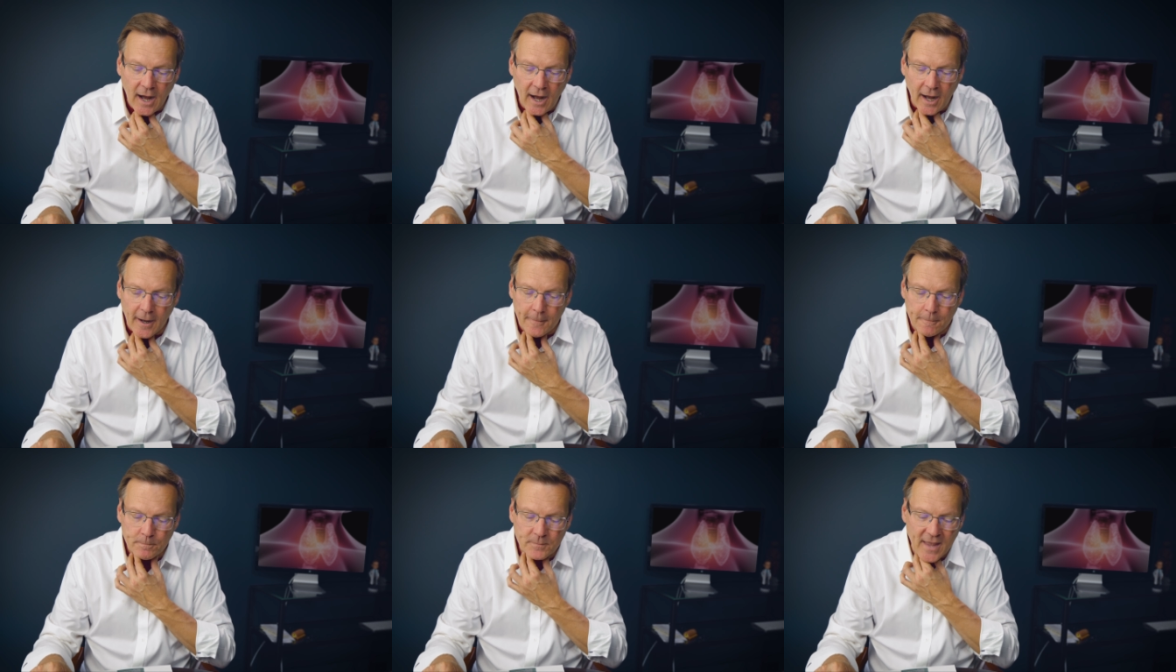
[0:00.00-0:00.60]

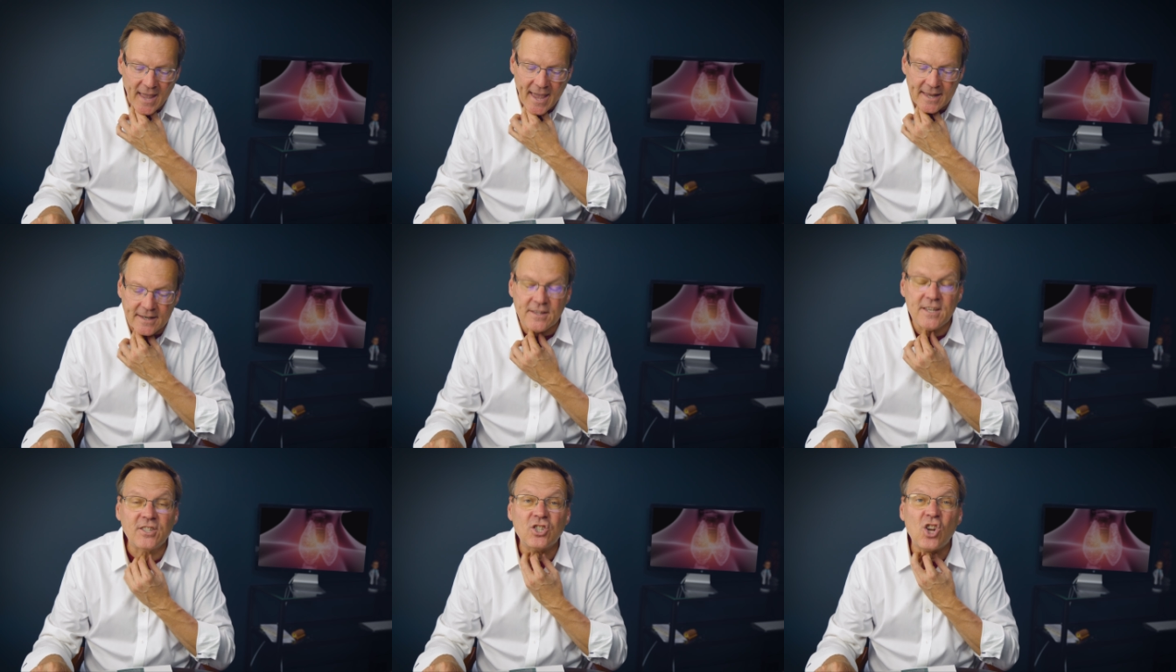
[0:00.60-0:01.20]

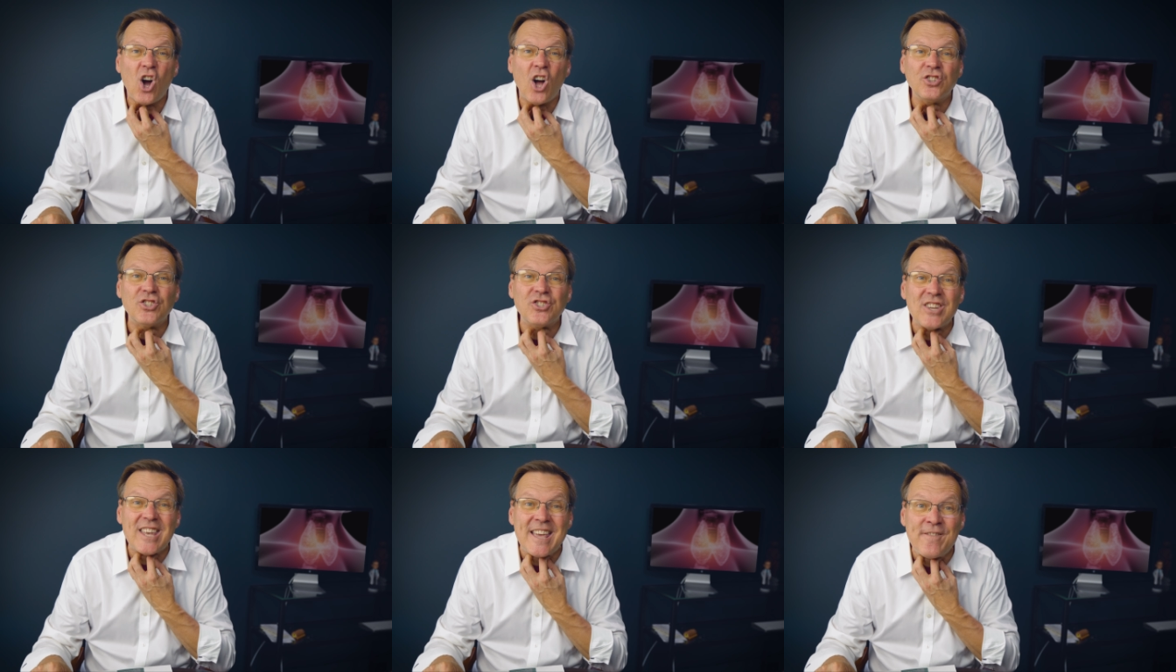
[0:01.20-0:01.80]
And this
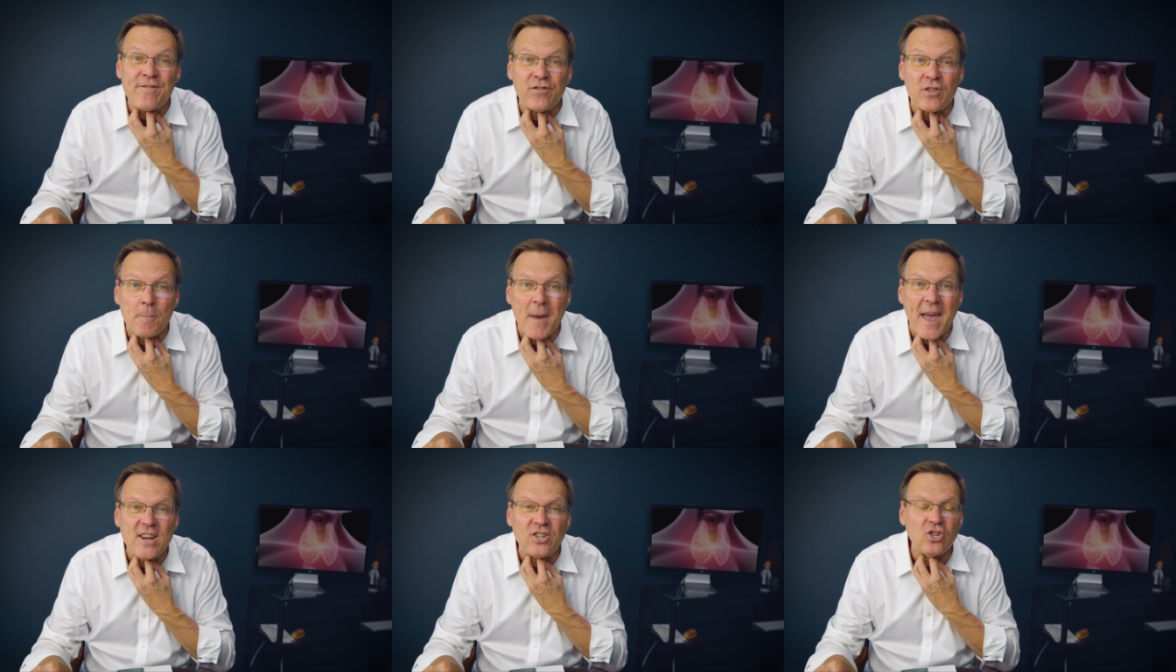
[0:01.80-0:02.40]
causes
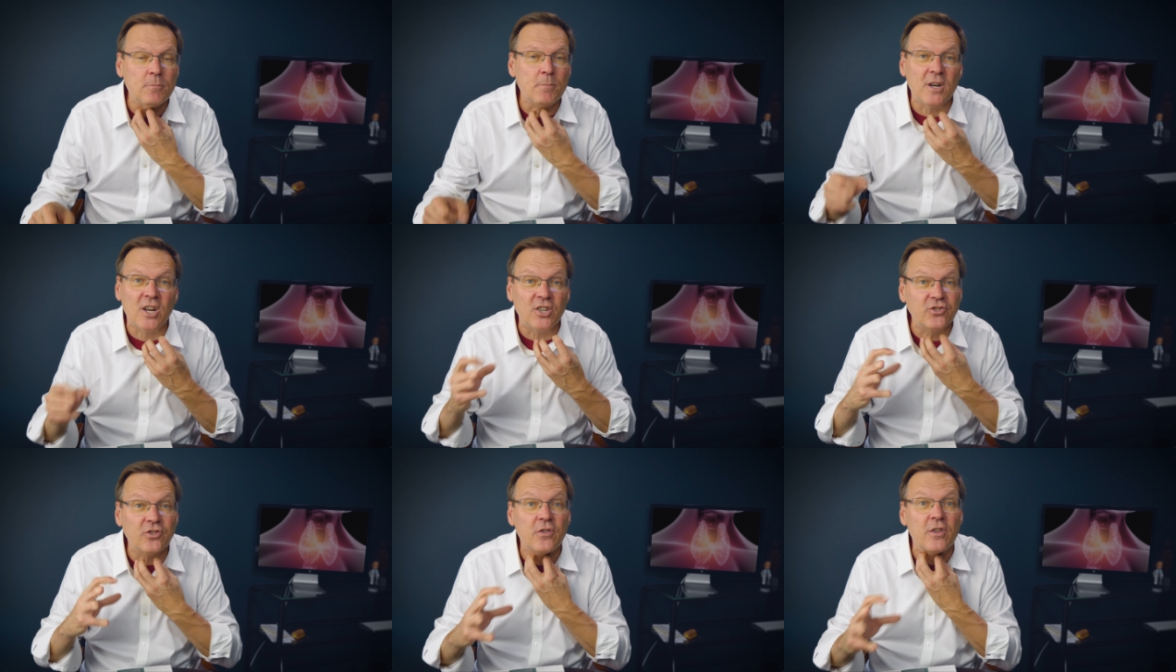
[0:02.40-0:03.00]
inflammation
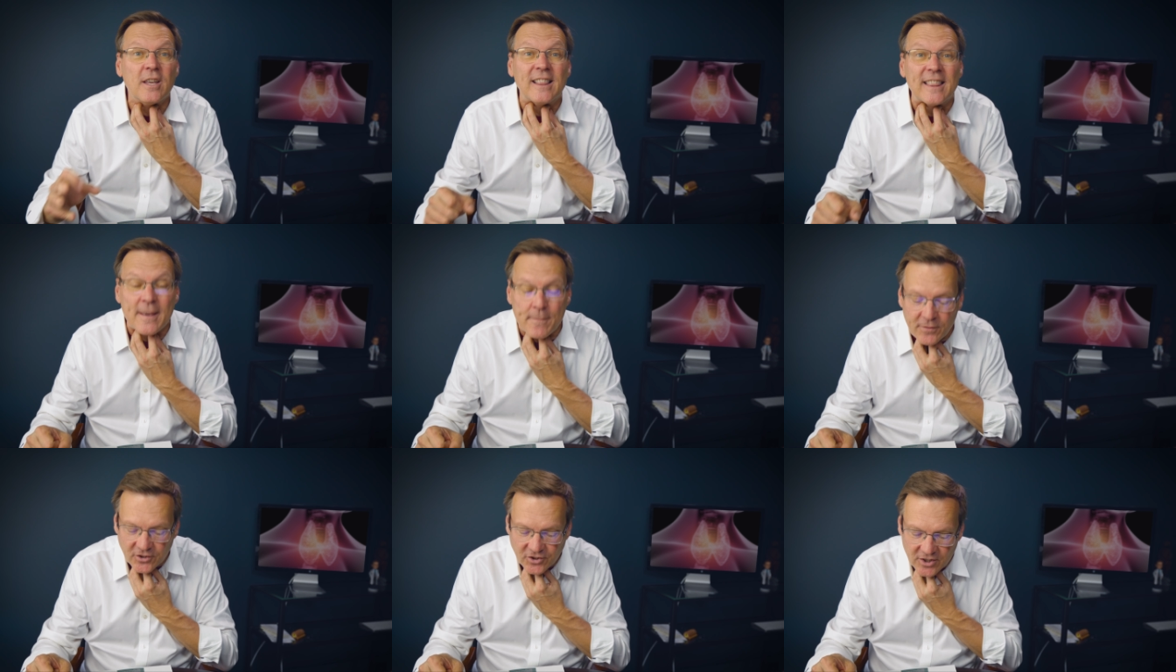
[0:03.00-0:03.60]
because of the
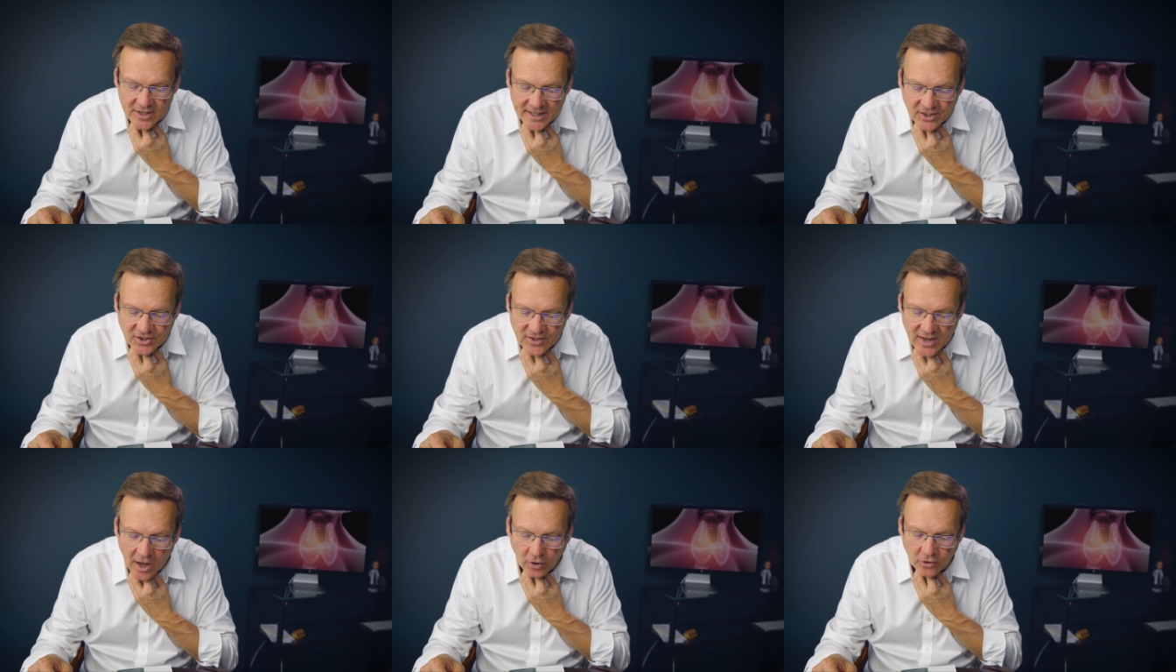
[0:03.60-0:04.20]
lymphocytic
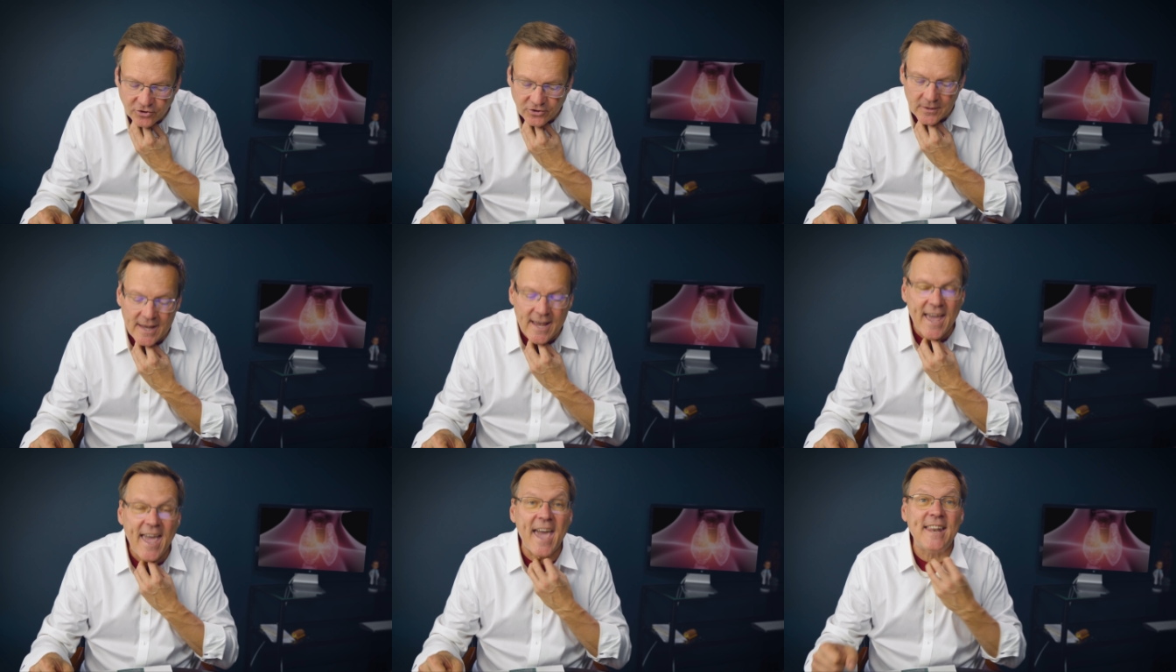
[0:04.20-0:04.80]
cells,
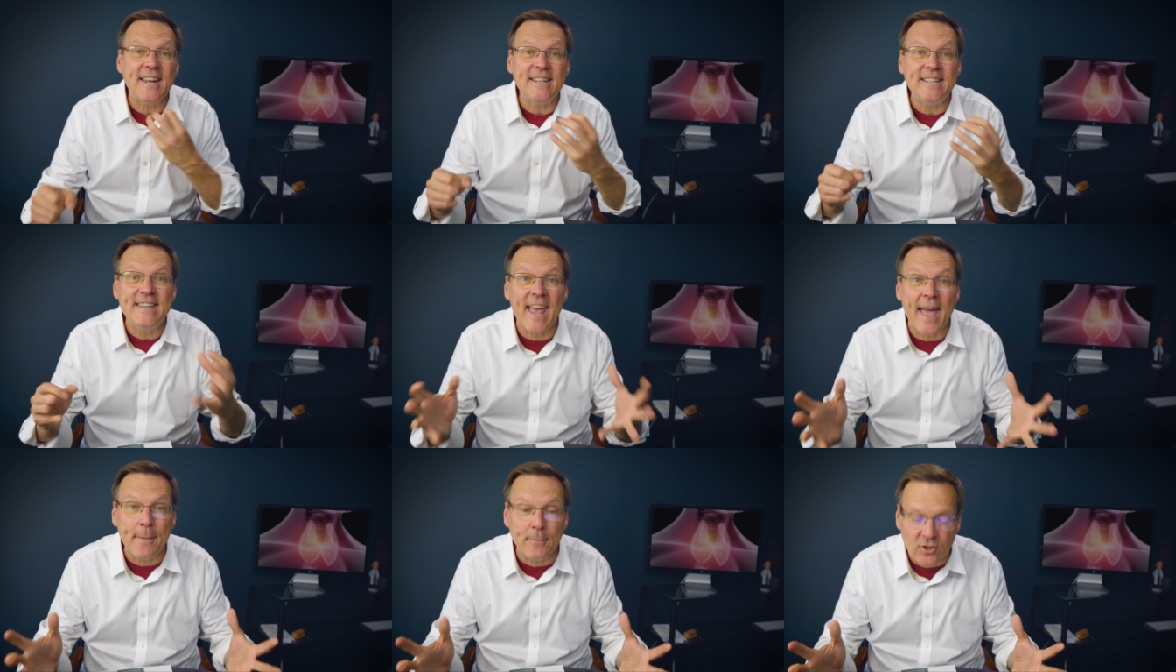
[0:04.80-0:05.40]
and it
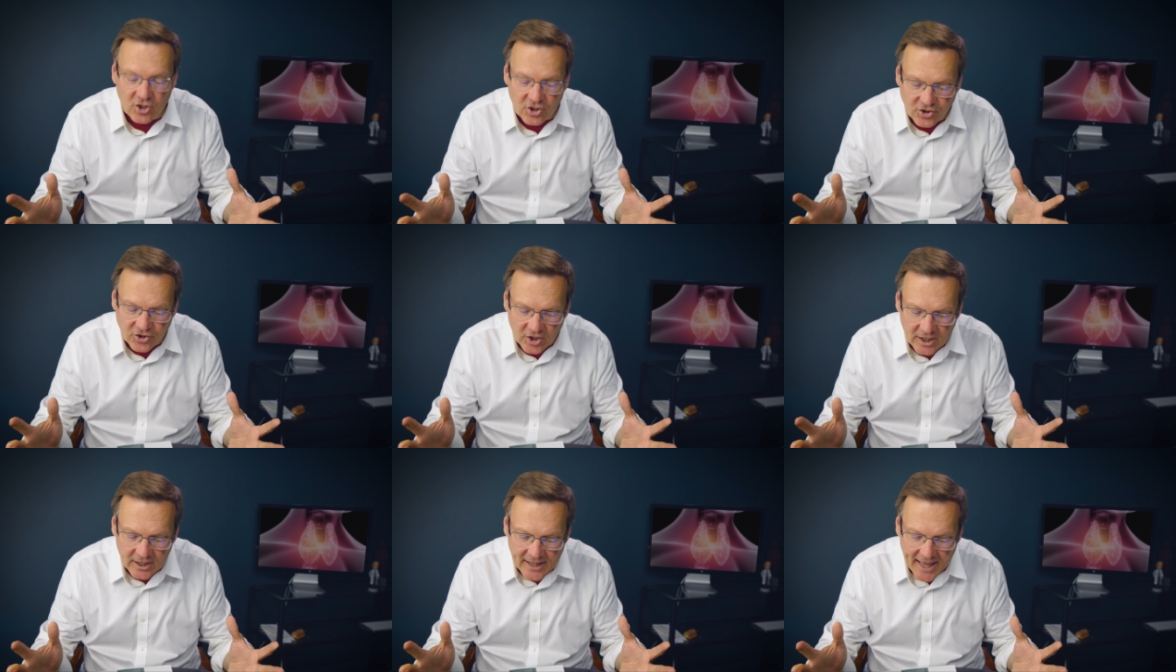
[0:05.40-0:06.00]
damages
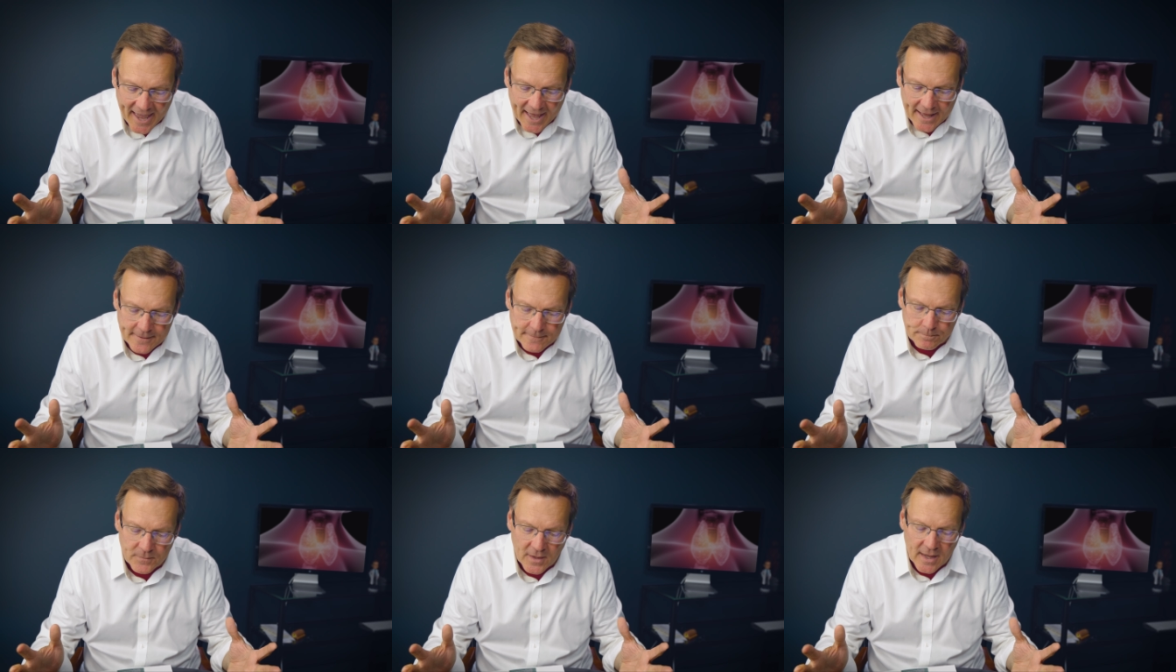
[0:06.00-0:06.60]
the
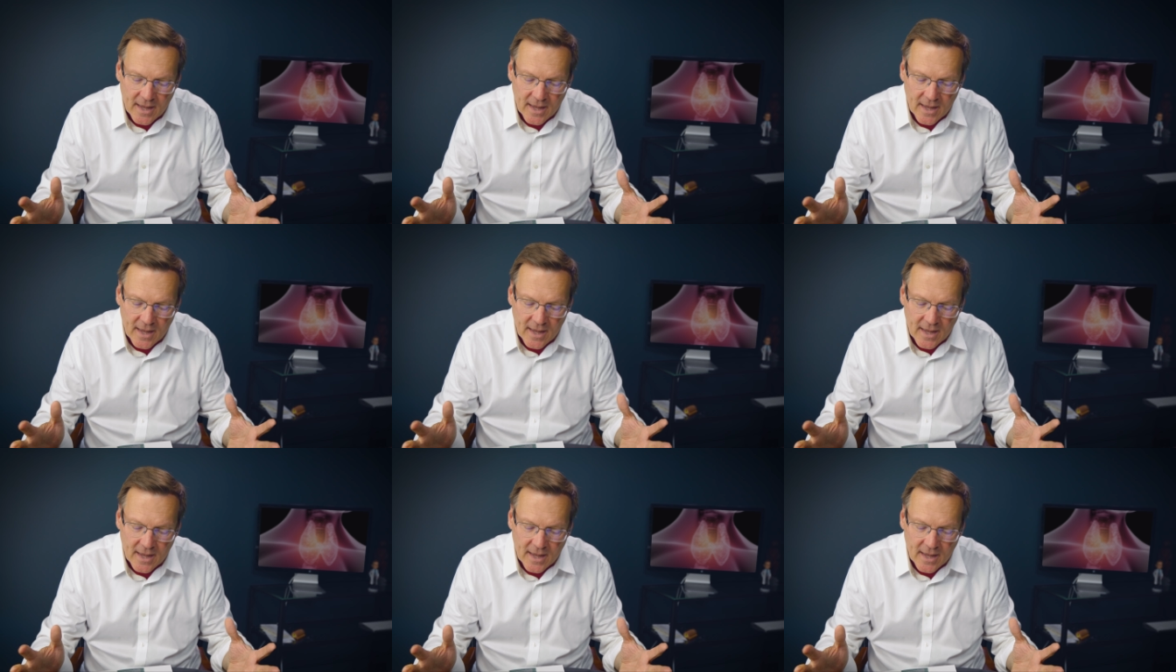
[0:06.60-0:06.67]
gland.